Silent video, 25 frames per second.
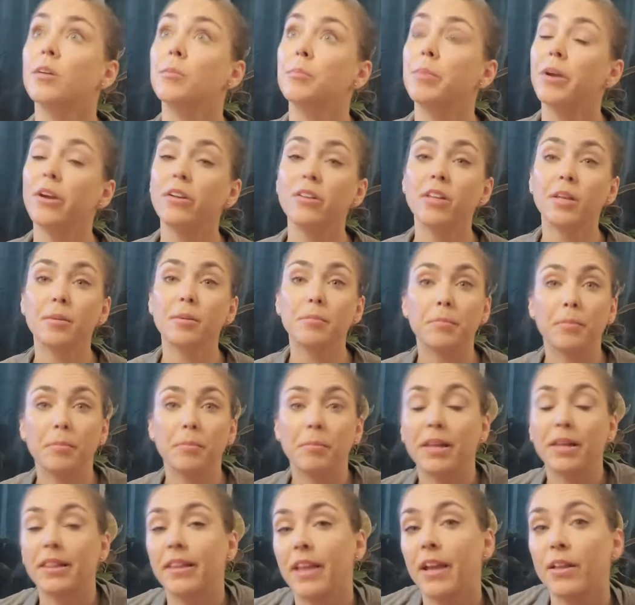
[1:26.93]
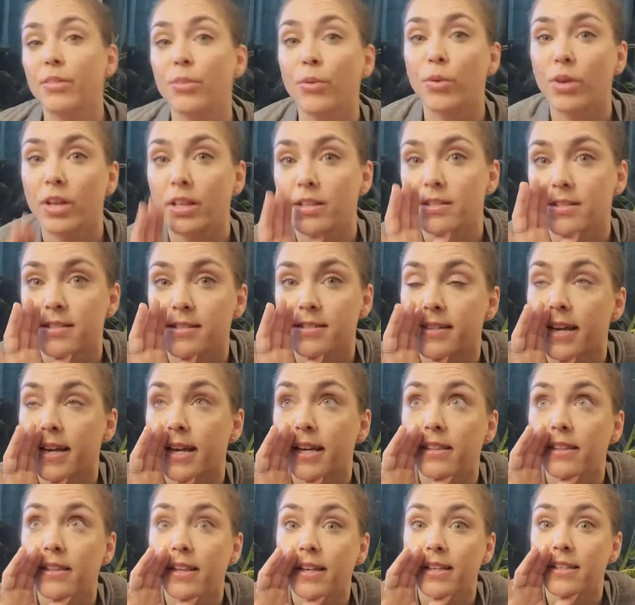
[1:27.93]
Apparently my landlord has
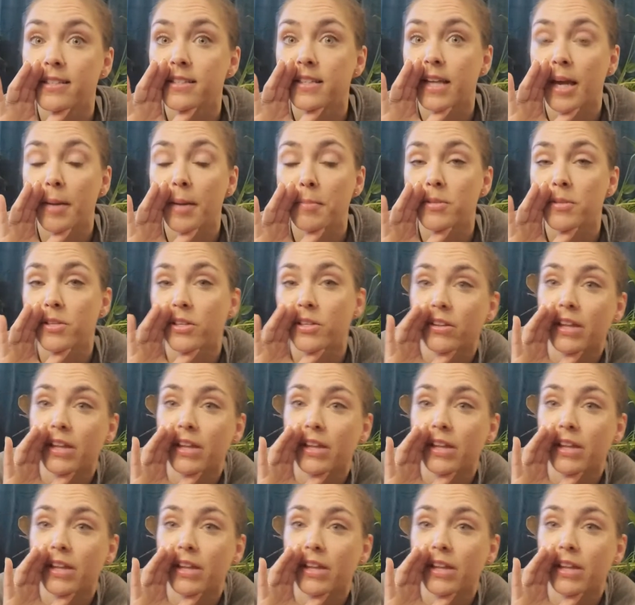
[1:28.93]
decided that it's time to